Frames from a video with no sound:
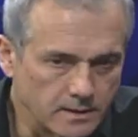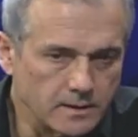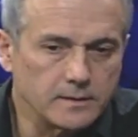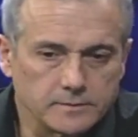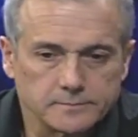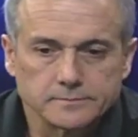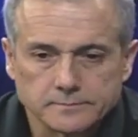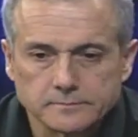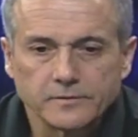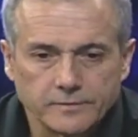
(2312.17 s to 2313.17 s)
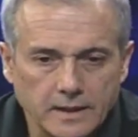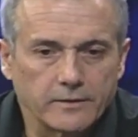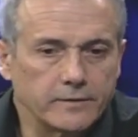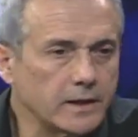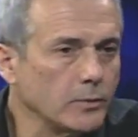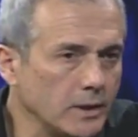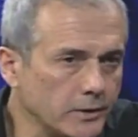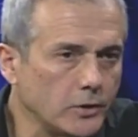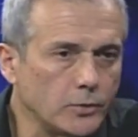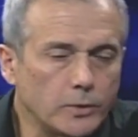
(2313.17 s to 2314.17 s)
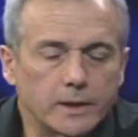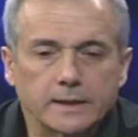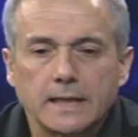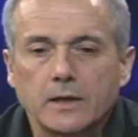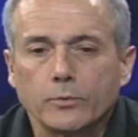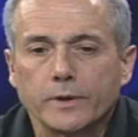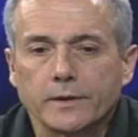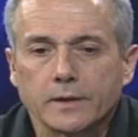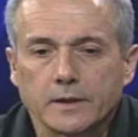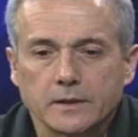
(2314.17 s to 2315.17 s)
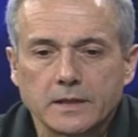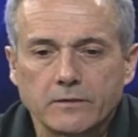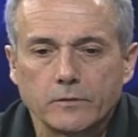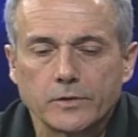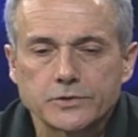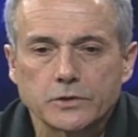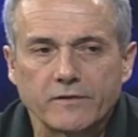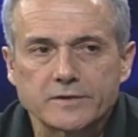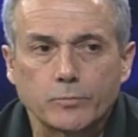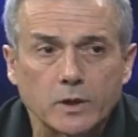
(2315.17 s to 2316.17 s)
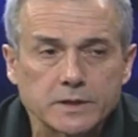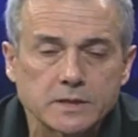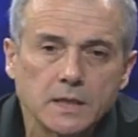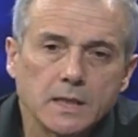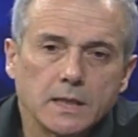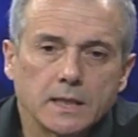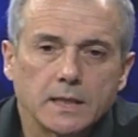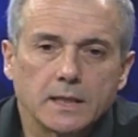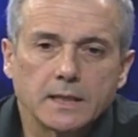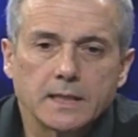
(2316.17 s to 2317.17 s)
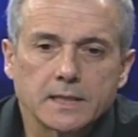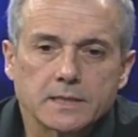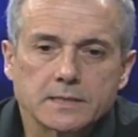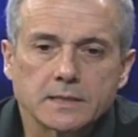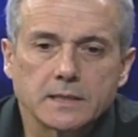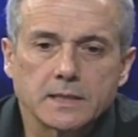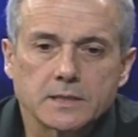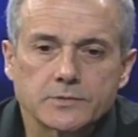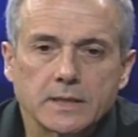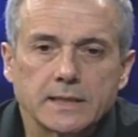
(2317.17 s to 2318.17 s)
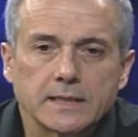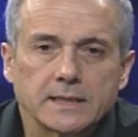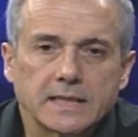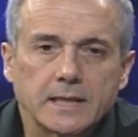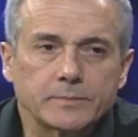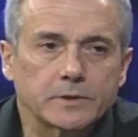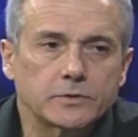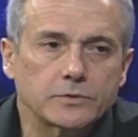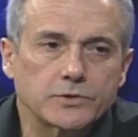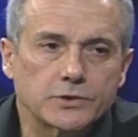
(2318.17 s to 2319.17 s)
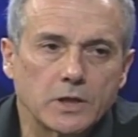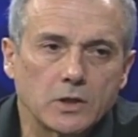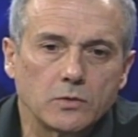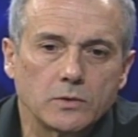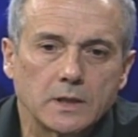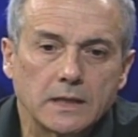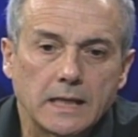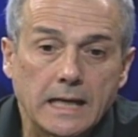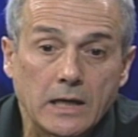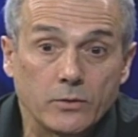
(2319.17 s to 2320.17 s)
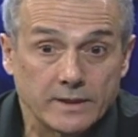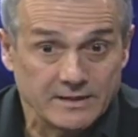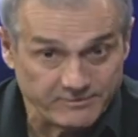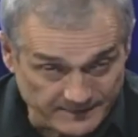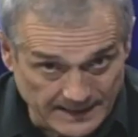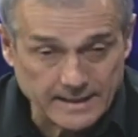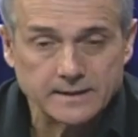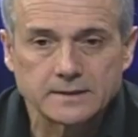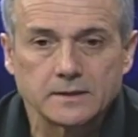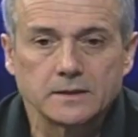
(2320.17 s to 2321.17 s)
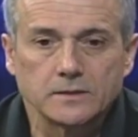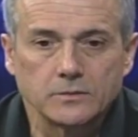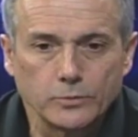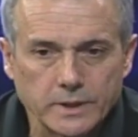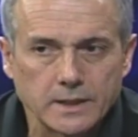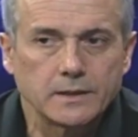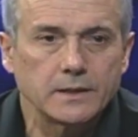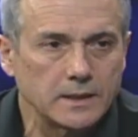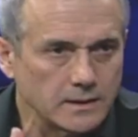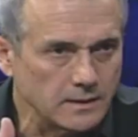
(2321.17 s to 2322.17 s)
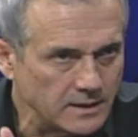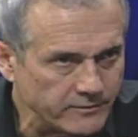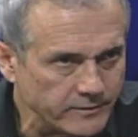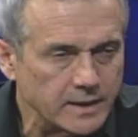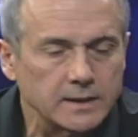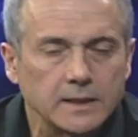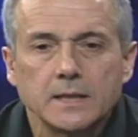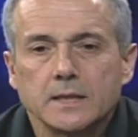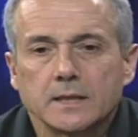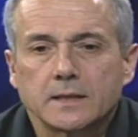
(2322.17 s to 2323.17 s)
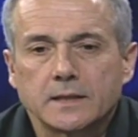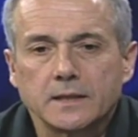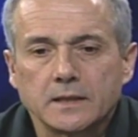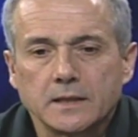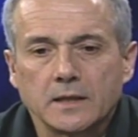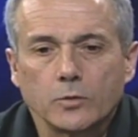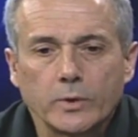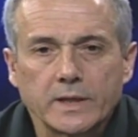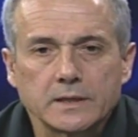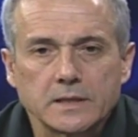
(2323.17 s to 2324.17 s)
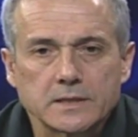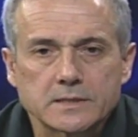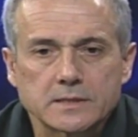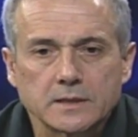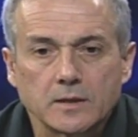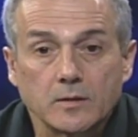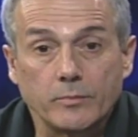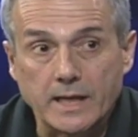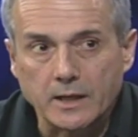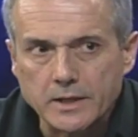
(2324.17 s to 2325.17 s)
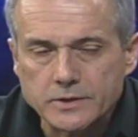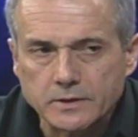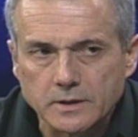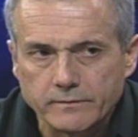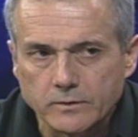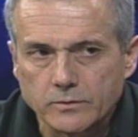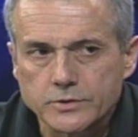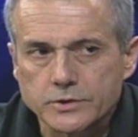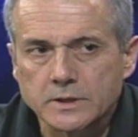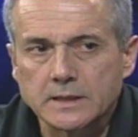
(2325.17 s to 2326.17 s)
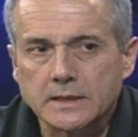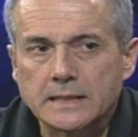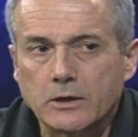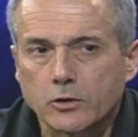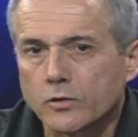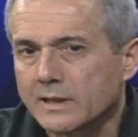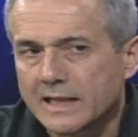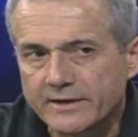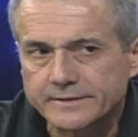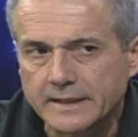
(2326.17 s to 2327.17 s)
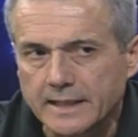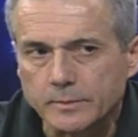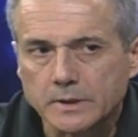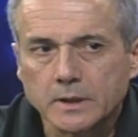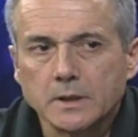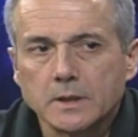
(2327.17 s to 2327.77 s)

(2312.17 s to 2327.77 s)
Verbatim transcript: um, very, very well-known work now with uh, the evolution of sports uh, is, uh, is really an attempt to show how, in fact, uh, we, the living, can uh, witness uh, biological evolution in our own lifetime.